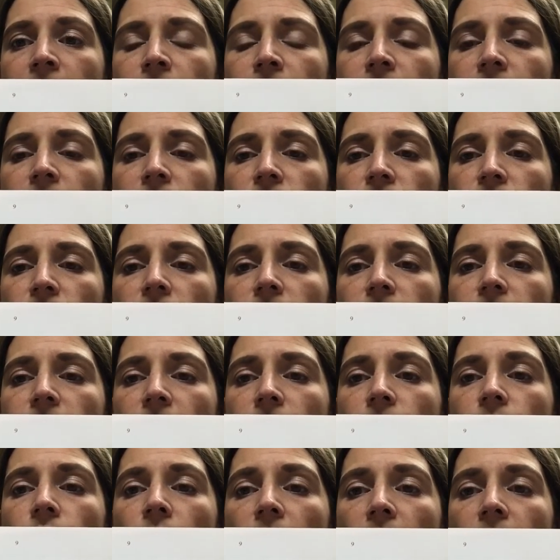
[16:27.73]
But it should
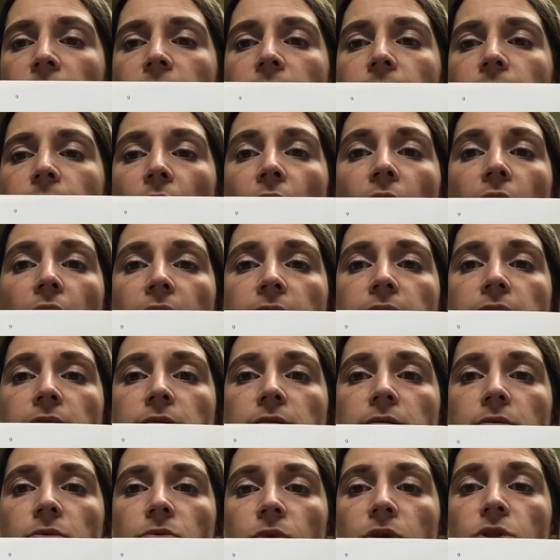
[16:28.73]
be 1 pawn,
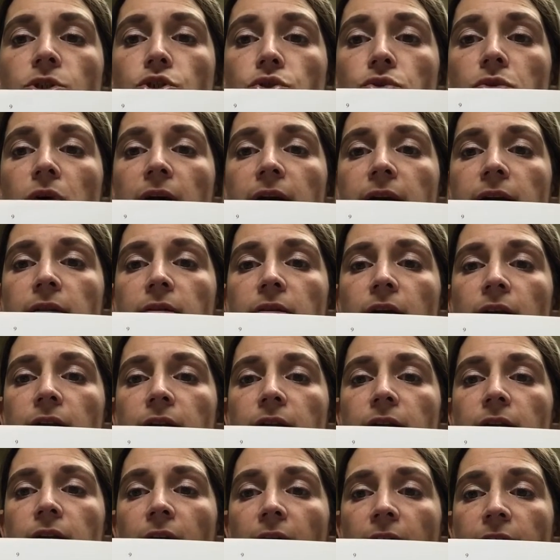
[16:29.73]
1 triangle on
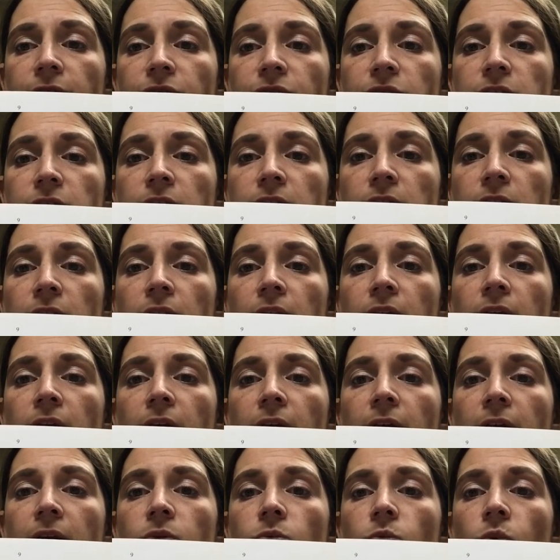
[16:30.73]
the left,
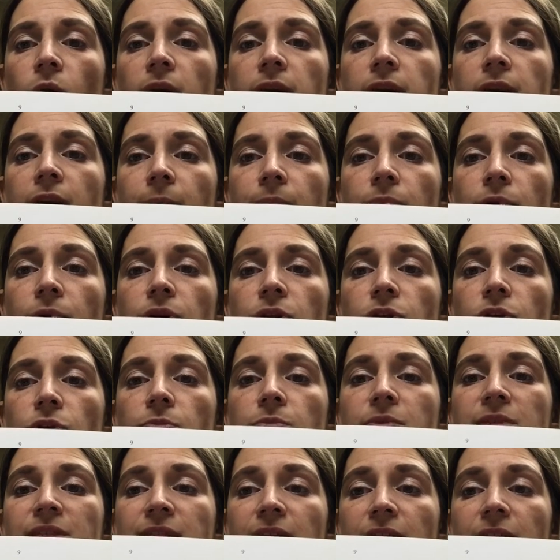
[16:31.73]
and 1 number
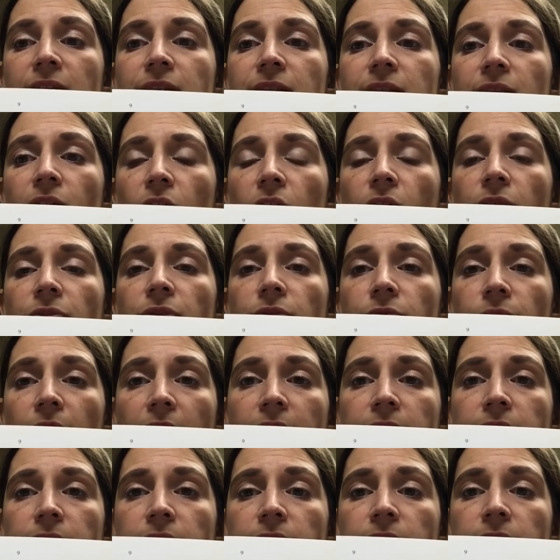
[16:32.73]
cube 6 on the
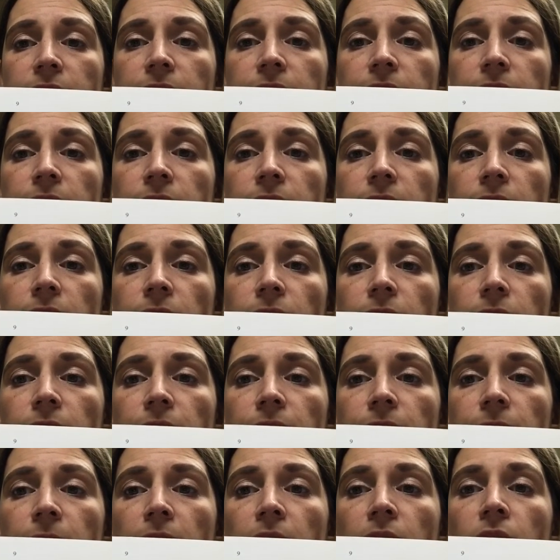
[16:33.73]
right.
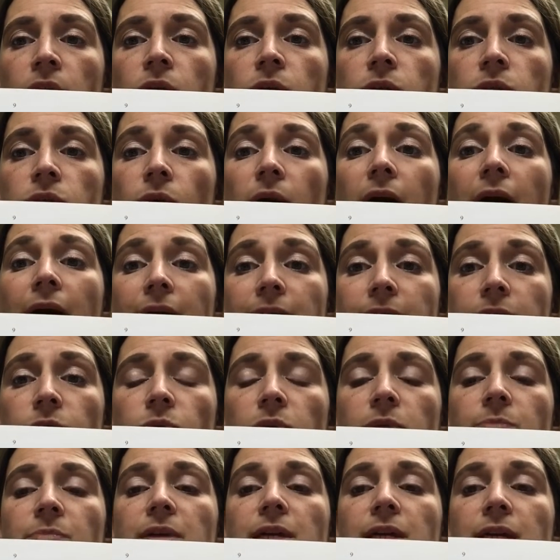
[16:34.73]
So x
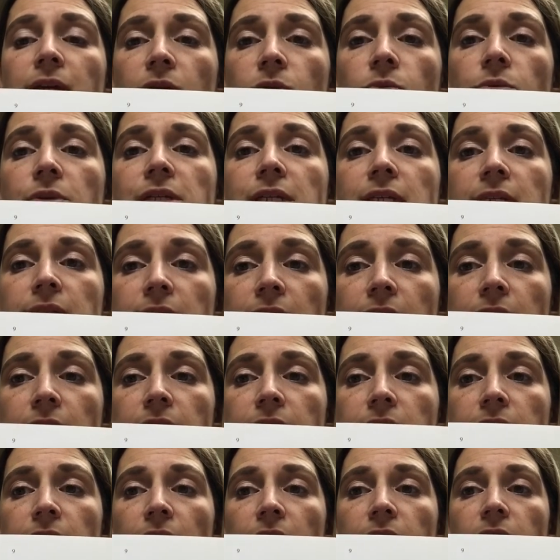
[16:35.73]
would be equal to
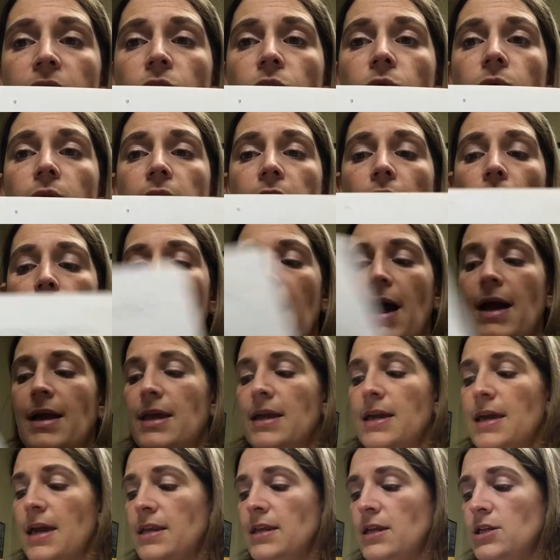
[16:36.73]
6, and then you would go back
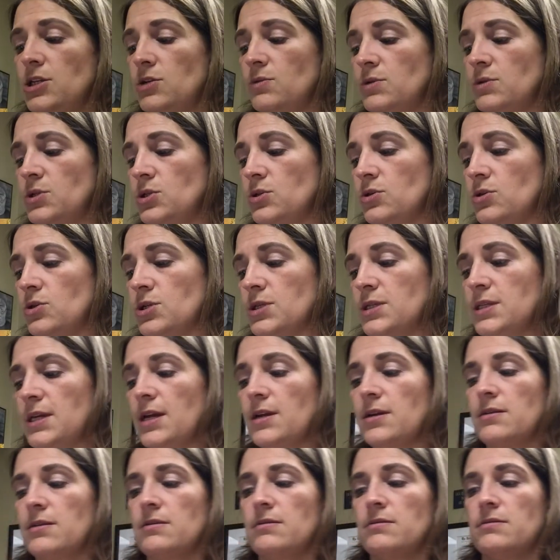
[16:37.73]
again and you would do your
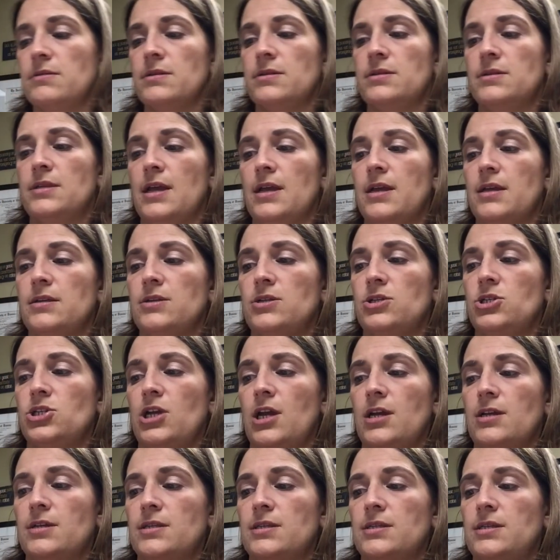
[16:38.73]
second
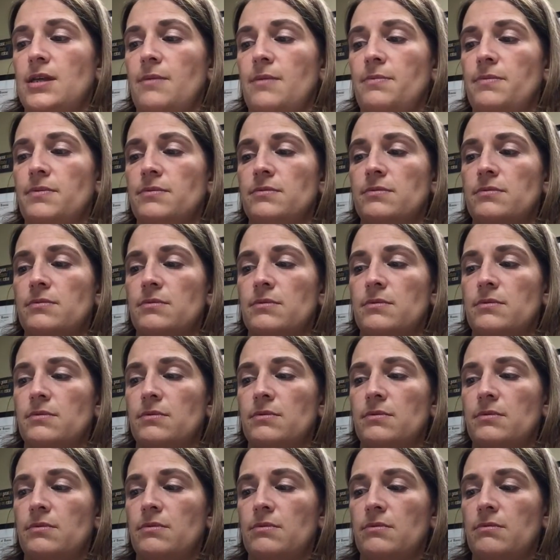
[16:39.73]
check step
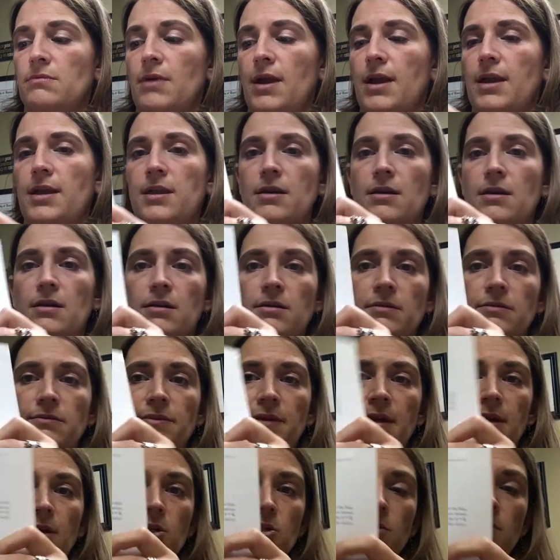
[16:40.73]
right here.
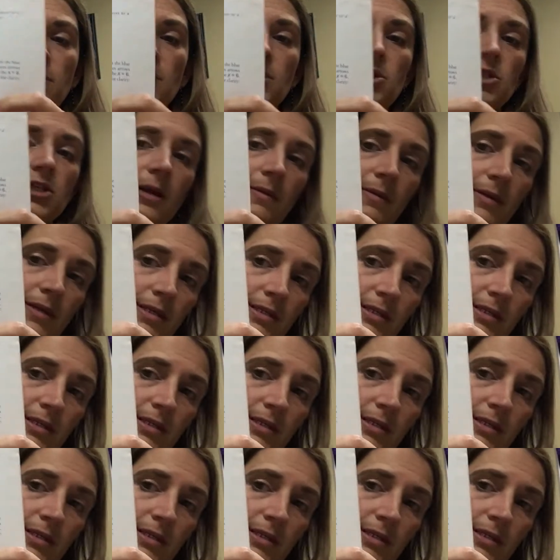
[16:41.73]
They're showing the check